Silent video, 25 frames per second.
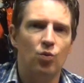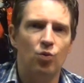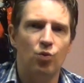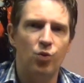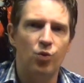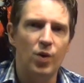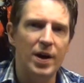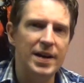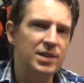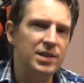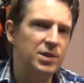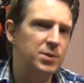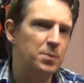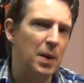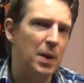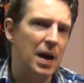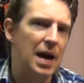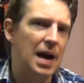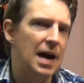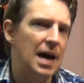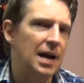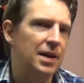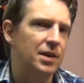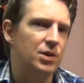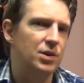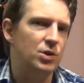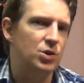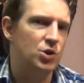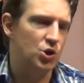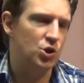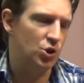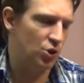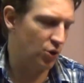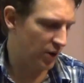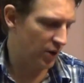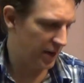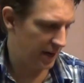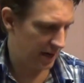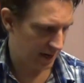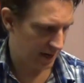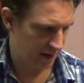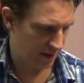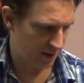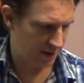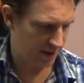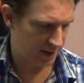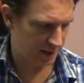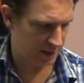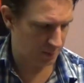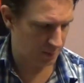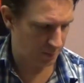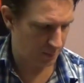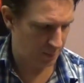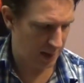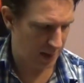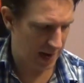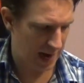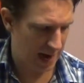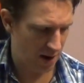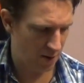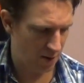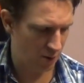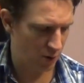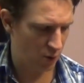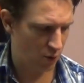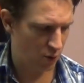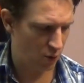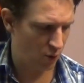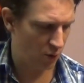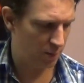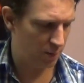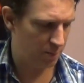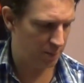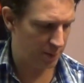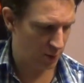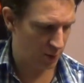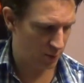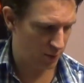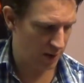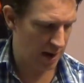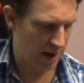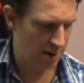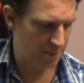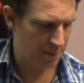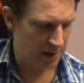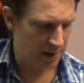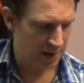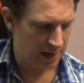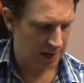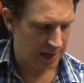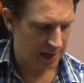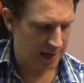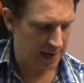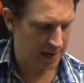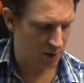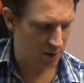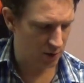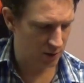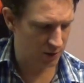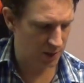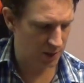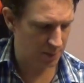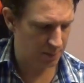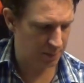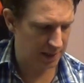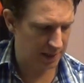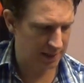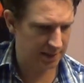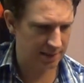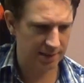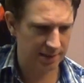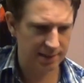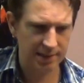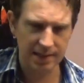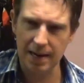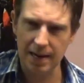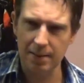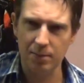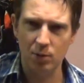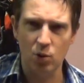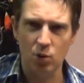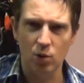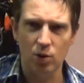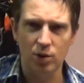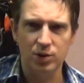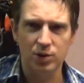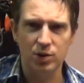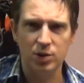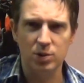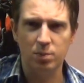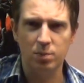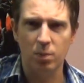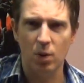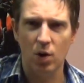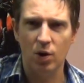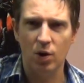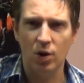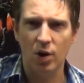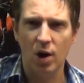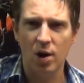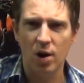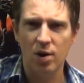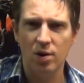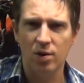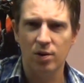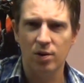Red's part during this power chord build up, he also plays the same chords as Bongo,